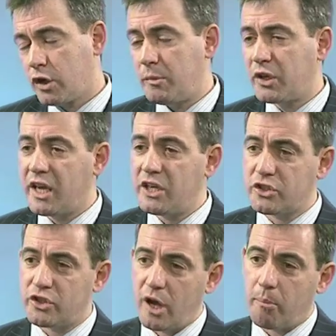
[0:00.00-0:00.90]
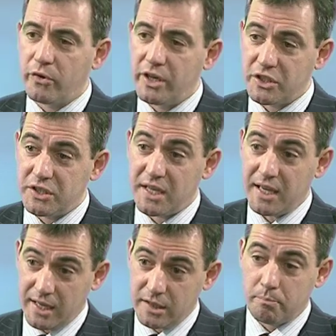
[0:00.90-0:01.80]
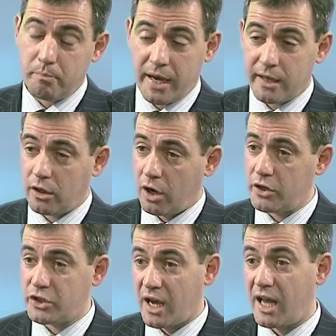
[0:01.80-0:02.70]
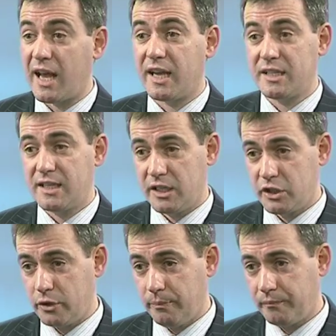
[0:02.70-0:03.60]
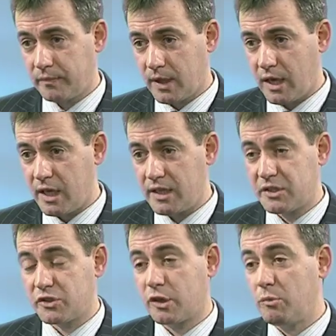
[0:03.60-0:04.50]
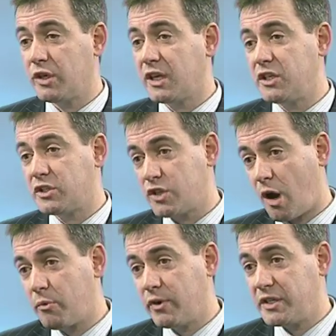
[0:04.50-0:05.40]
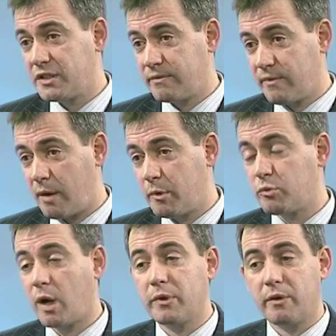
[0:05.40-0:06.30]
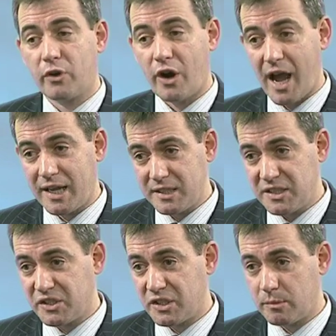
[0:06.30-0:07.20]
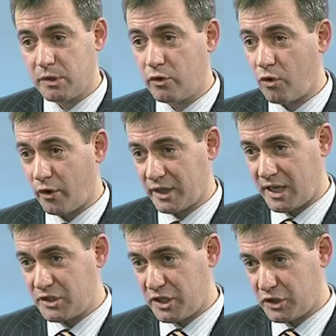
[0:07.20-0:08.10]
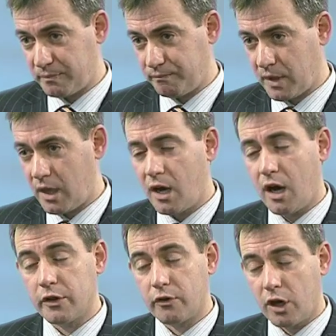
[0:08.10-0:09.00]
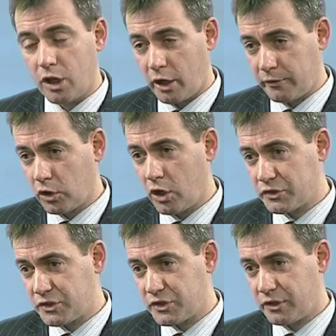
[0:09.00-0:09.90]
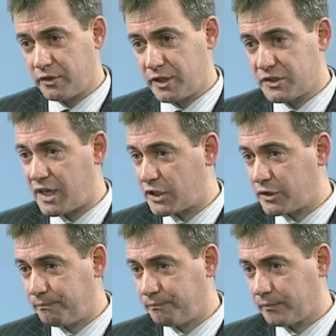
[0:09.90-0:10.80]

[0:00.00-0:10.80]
Communications and operations is, by and large, an IT issue. This is the communications and operations environment, probably of your IT system in your organization, and there are a lot of clauses under this section.